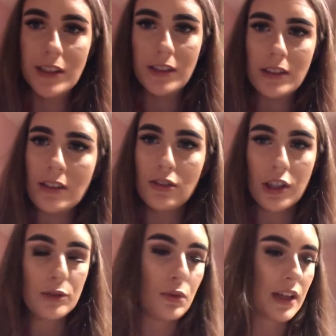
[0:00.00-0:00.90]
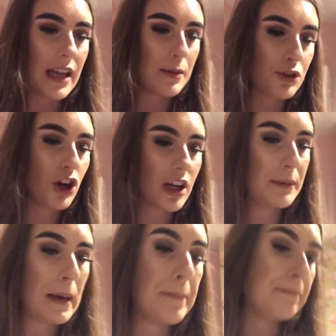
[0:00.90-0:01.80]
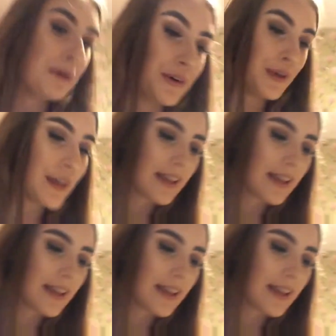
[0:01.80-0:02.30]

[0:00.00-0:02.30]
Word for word: this is what the hell I'm talking about but